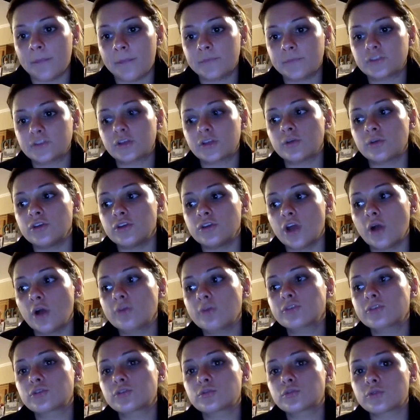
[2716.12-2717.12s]
So
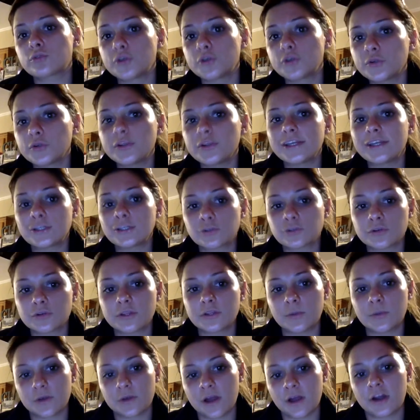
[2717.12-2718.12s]
no, truly
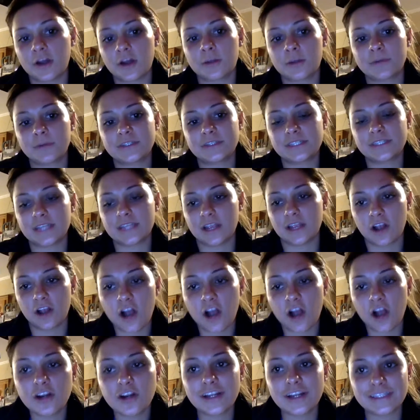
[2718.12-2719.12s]

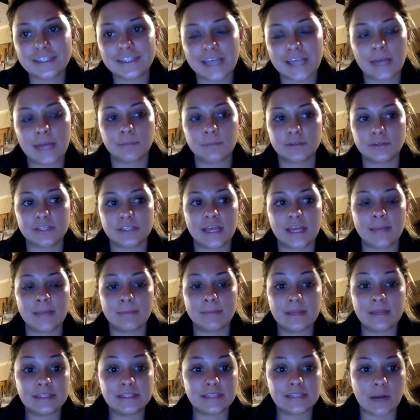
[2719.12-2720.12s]
110%
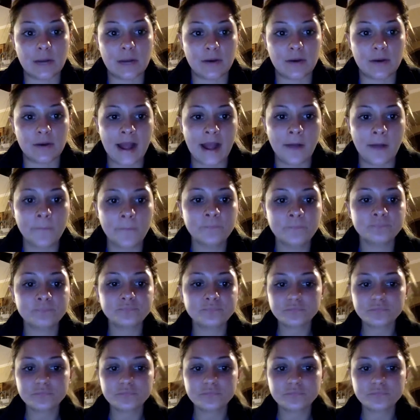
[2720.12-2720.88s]
means not right now.